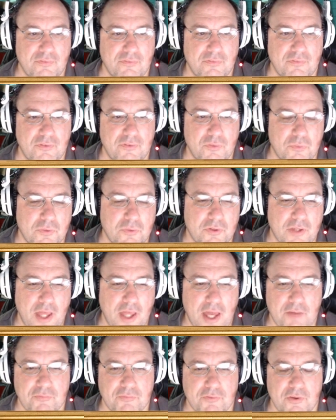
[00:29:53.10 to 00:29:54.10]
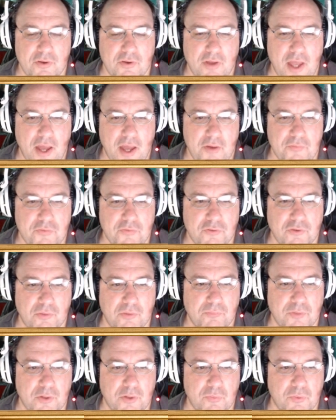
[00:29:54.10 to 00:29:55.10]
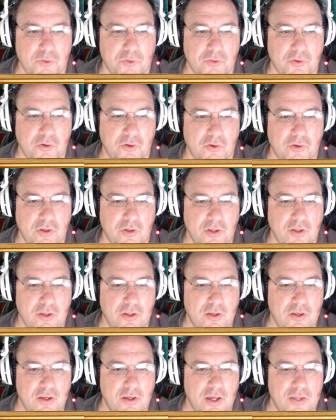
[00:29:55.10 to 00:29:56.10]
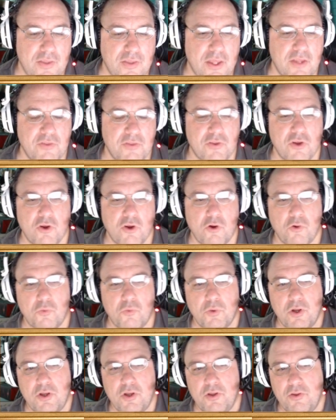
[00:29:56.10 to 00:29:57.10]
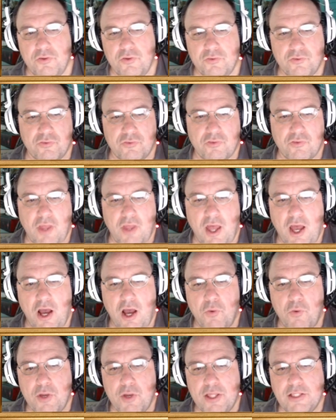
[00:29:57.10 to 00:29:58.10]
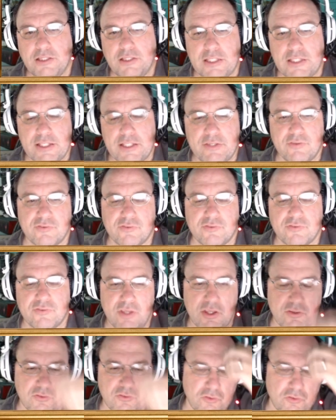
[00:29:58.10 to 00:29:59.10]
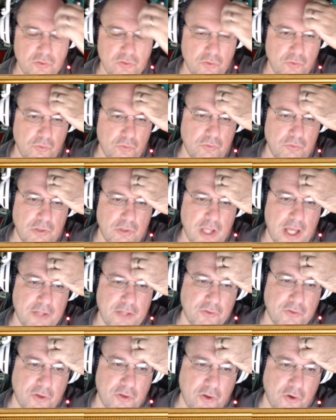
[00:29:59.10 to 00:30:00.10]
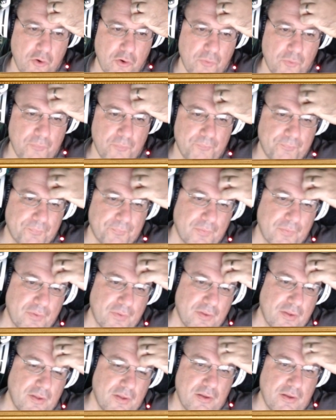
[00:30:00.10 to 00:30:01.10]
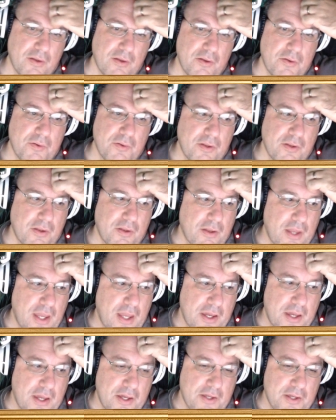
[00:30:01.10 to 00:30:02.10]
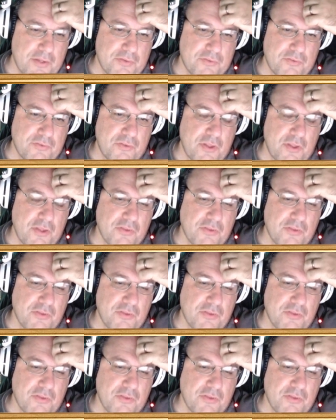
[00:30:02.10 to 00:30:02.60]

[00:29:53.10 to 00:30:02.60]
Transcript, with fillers: you would have to have something with her. And then there was how it links into Londo. And then